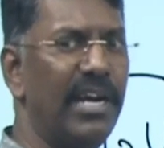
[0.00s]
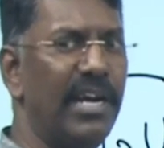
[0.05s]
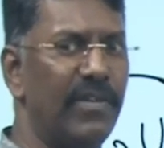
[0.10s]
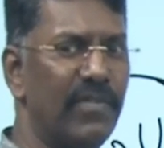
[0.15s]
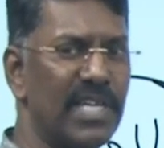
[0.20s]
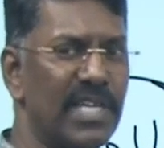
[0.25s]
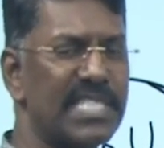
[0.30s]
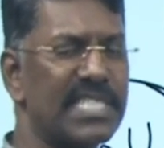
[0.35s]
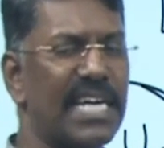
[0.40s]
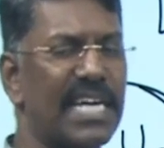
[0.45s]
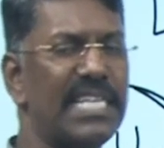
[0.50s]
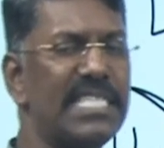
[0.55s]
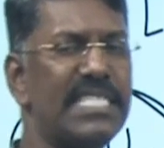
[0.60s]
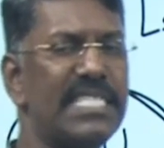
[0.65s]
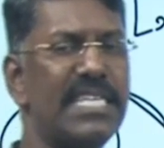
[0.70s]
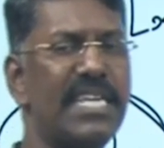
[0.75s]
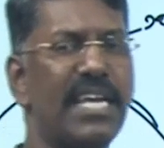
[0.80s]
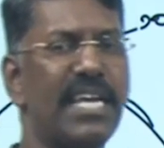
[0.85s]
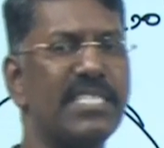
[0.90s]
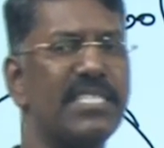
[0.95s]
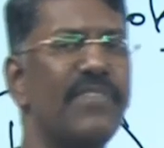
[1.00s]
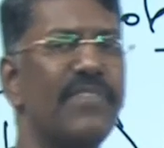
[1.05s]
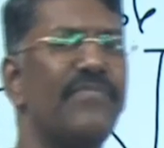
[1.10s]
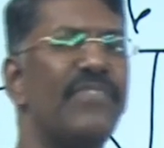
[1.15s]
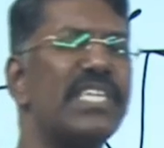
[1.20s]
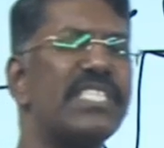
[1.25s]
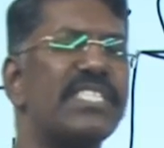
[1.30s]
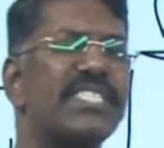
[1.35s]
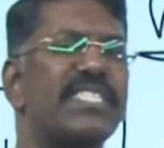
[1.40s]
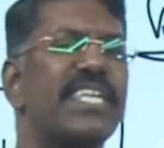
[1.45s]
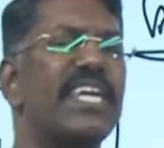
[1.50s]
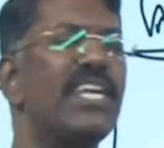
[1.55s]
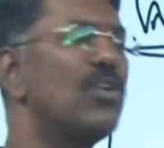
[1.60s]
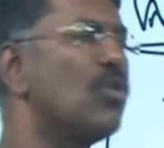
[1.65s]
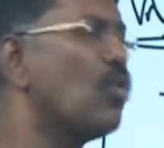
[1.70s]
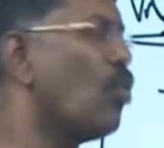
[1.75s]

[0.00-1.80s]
it was considered as a Western